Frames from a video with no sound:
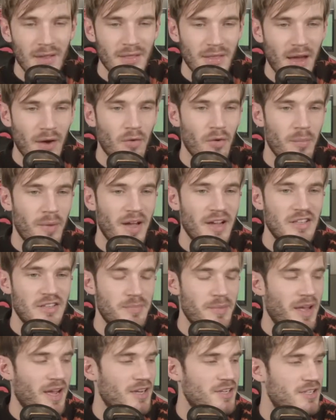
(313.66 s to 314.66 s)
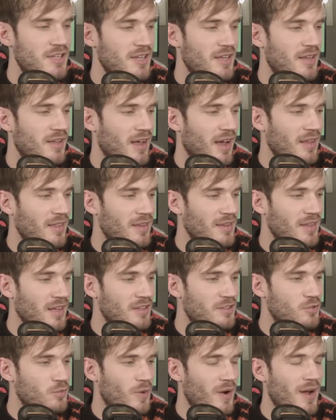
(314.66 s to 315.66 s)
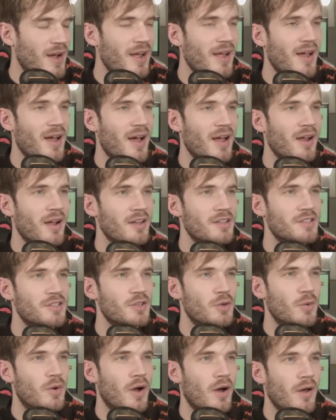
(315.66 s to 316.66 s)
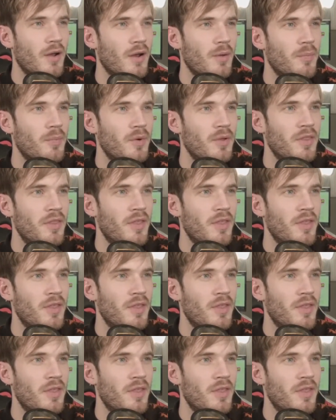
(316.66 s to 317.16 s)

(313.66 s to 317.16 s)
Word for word: That reminds me actually. I think that's why I got so caught up with